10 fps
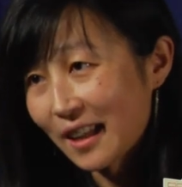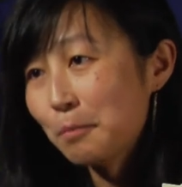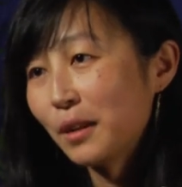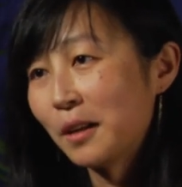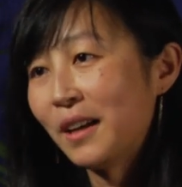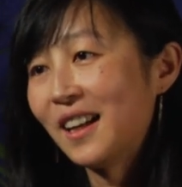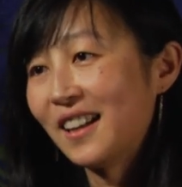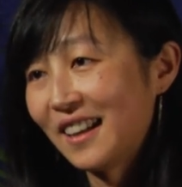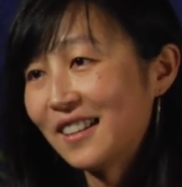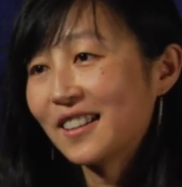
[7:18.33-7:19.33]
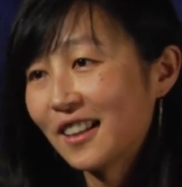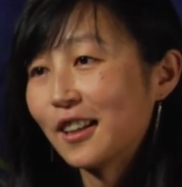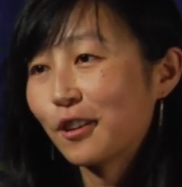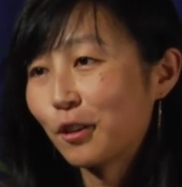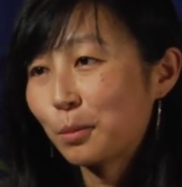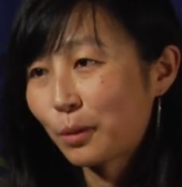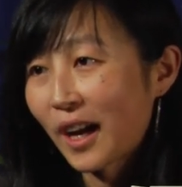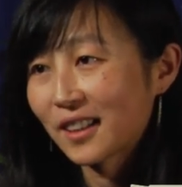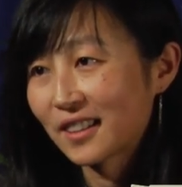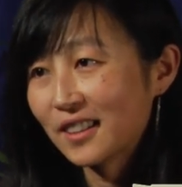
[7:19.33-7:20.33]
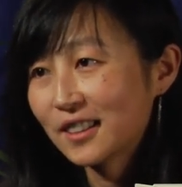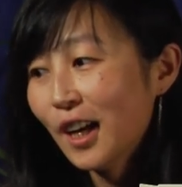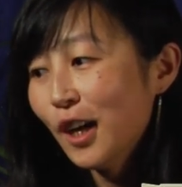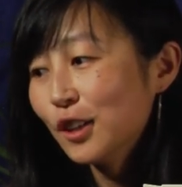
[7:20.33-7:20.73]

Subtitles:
implement it in the clinical practice.